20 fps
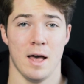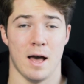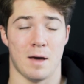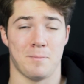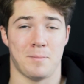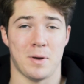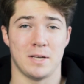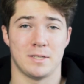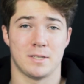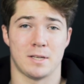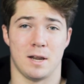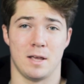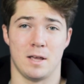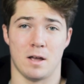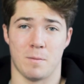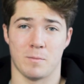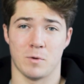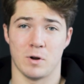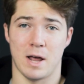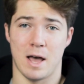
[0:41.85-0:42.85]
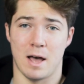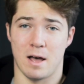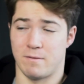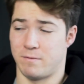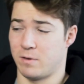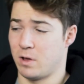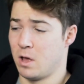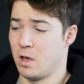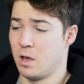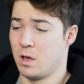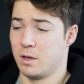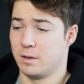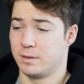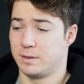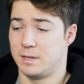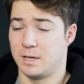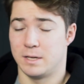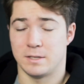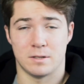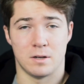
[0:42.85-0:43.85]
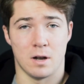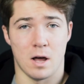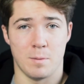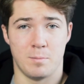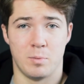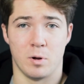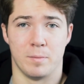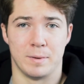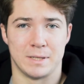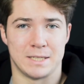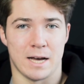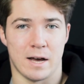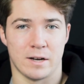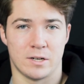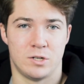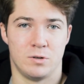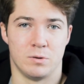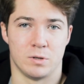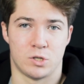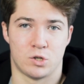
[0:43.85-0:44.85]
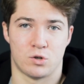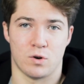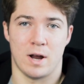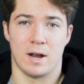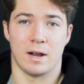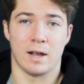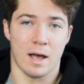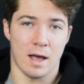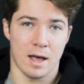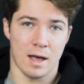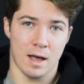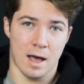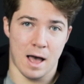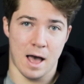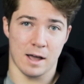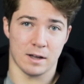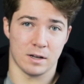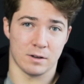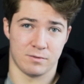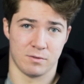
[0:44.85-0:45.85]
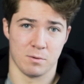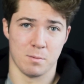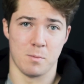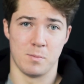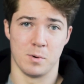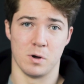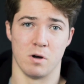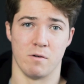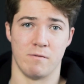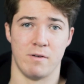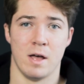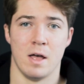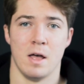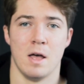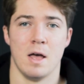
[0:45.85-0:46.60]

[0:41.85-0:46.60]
And basically I'm gonna have this light bulb attached to a string, hang it from above,